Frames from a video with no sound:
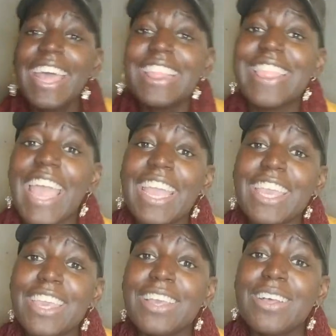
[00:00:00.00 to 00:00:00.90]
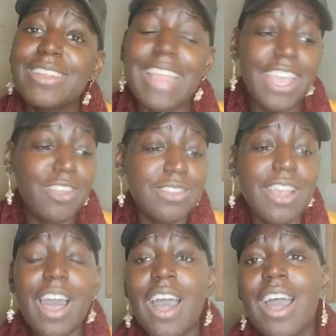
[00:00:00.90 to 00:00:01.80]
Thank you to
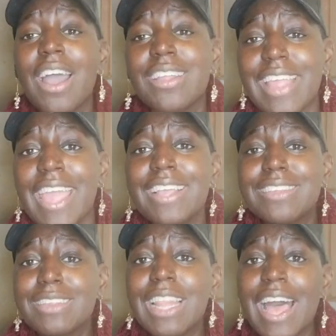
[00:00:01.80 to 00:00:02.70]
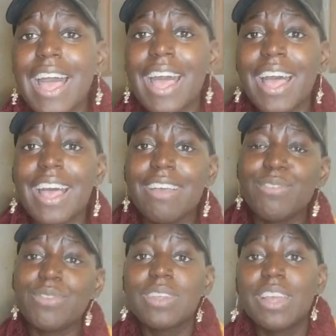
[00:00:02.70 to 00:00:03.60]
heart. Thanks, love.
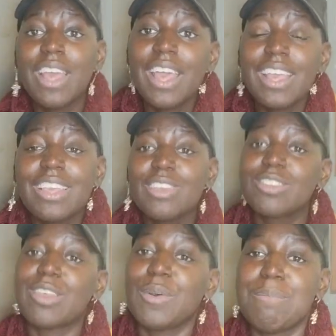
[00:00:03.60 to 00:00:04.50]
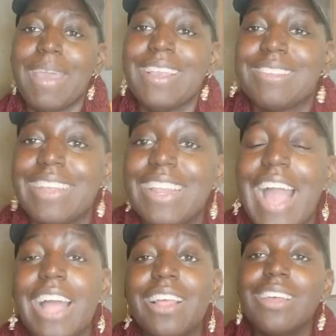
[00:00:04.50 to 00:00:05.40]
You so amazing.
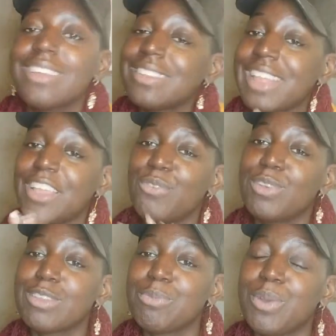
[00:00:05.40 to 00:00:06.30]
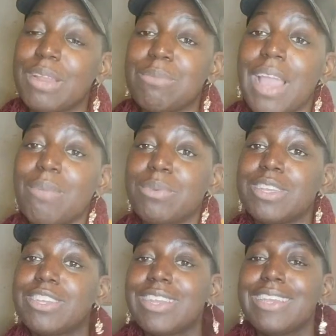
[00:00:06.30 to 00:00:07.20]
I thank you for supporting me. I
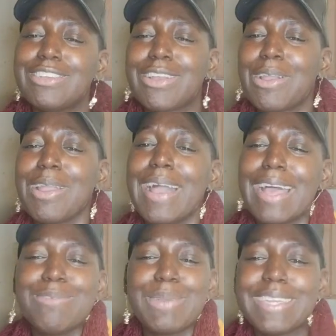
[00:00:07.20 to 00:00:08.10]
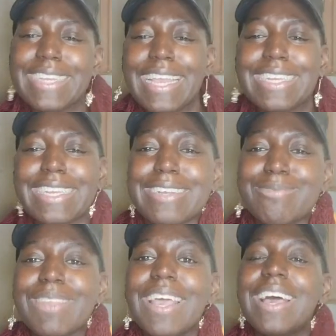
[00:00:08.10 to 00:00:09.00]
appreciate you, girl. I appreciate you.
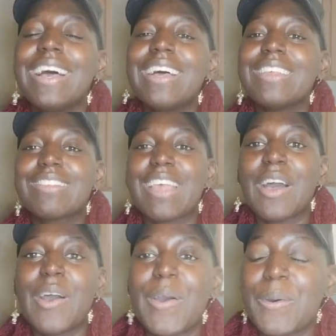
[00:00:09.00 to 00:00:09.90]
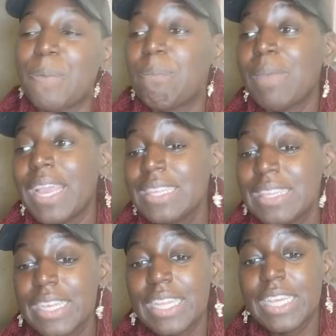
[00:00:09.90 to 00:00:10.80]
So
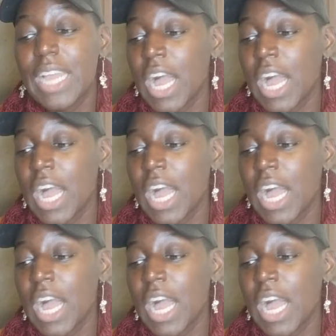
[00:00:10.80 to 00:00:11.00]
basically,